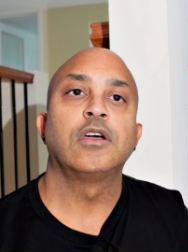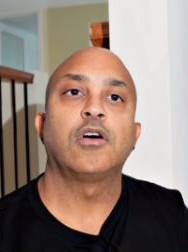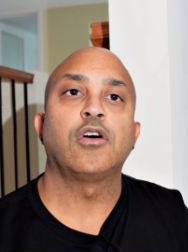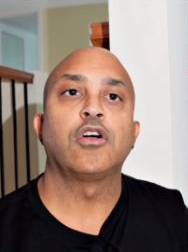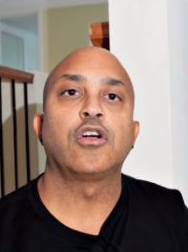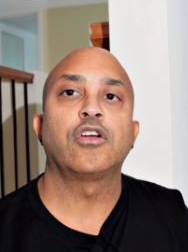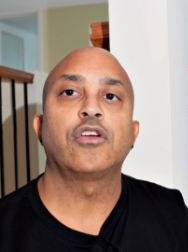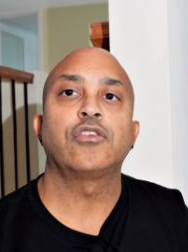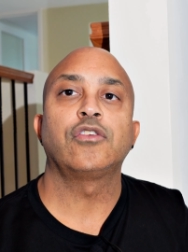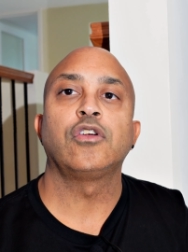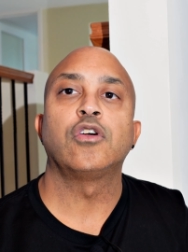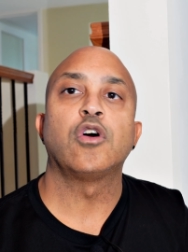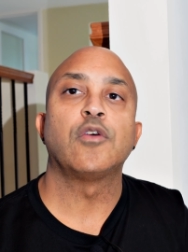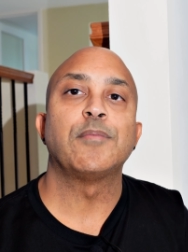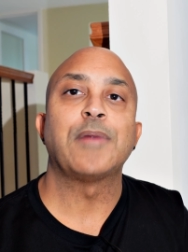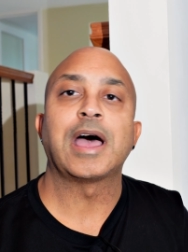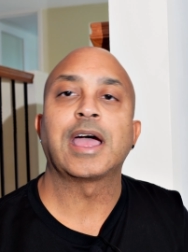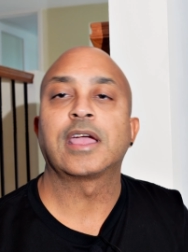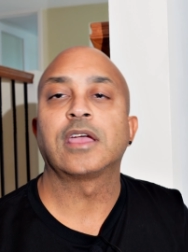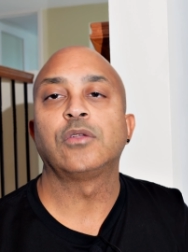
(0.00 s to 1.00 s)
or go
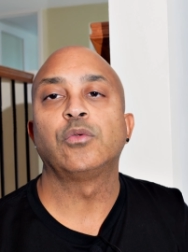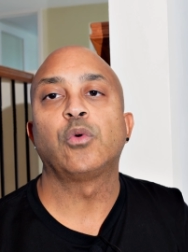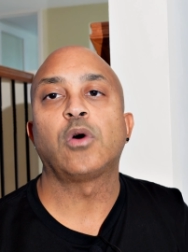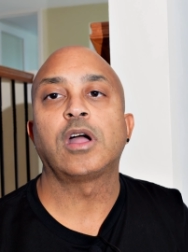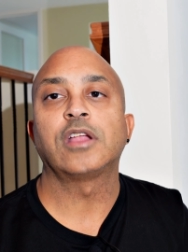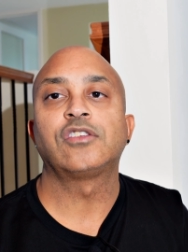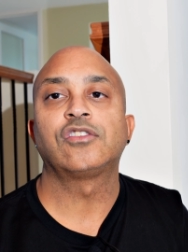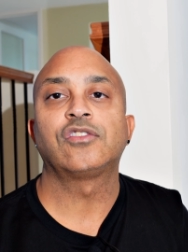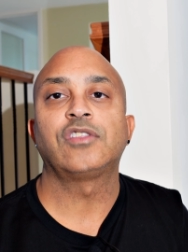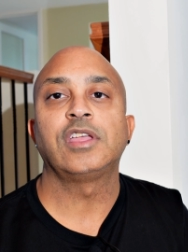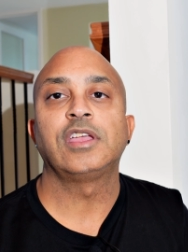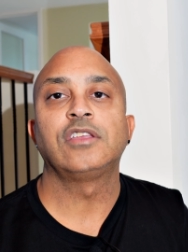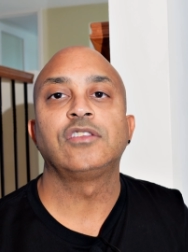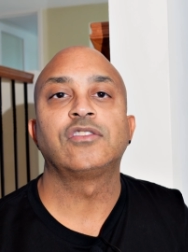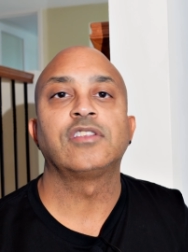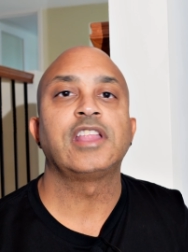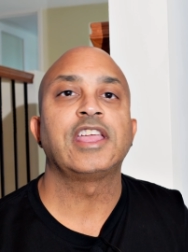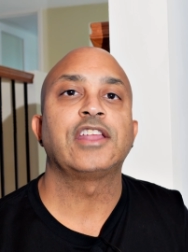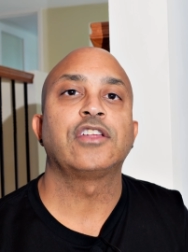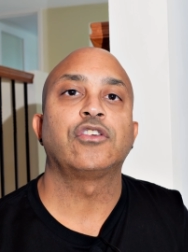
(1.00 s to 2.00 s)
back and watch things
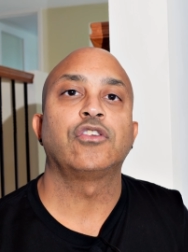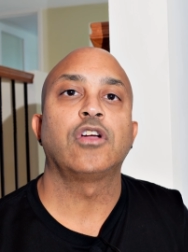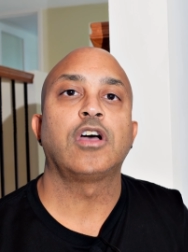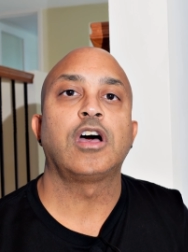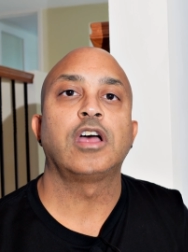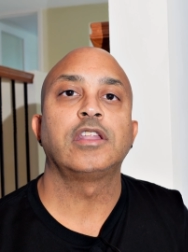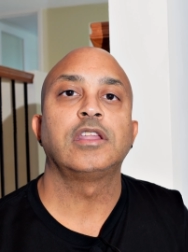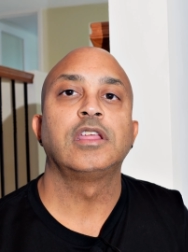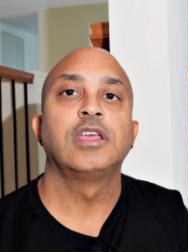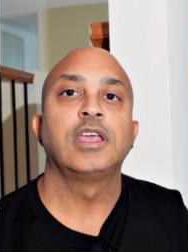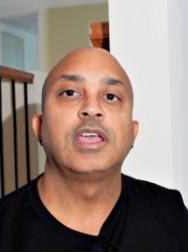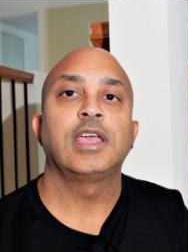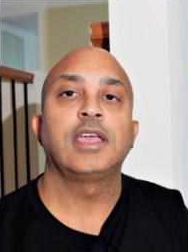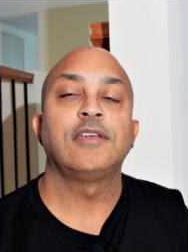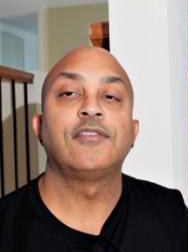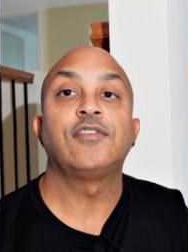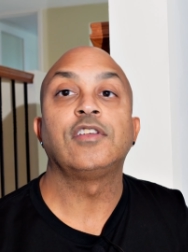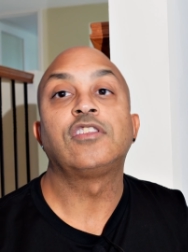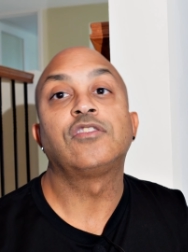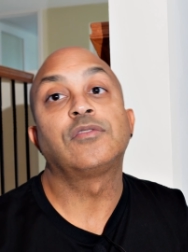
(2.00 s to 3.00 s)
later on
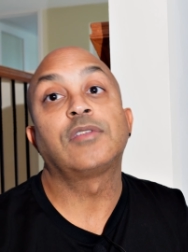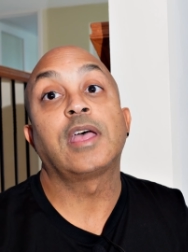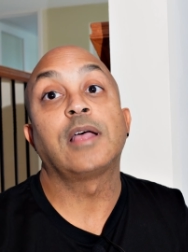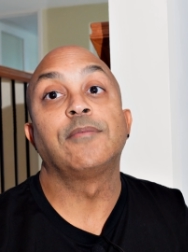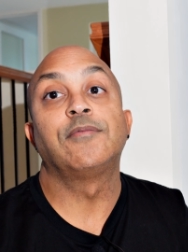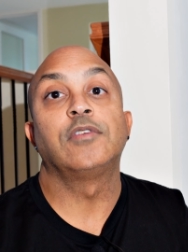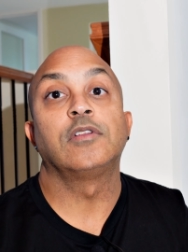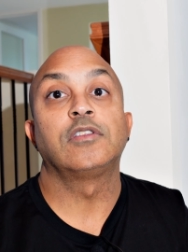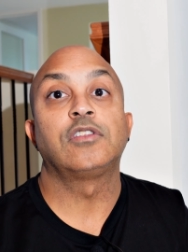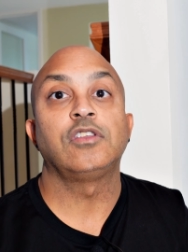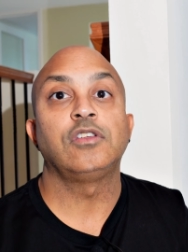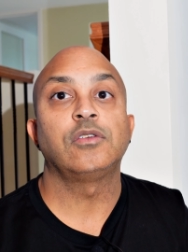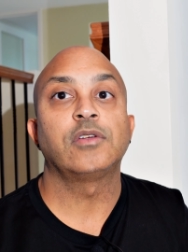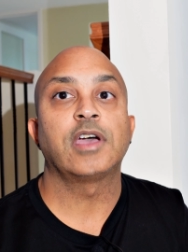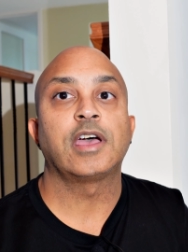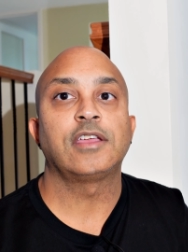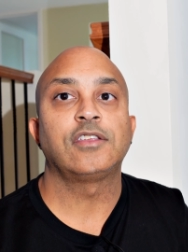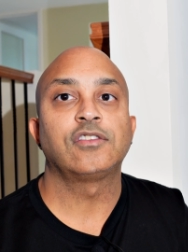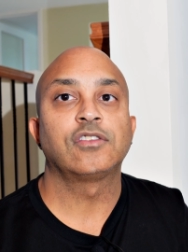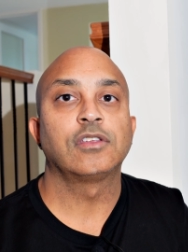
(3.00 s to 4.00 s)
if it's helpful to you
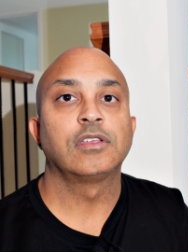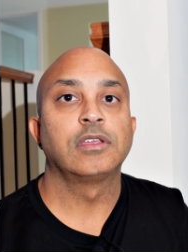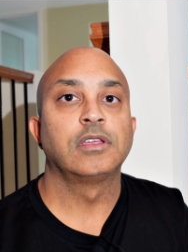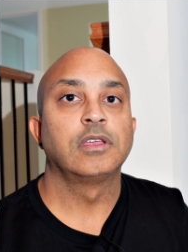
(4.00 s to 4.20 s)
guys.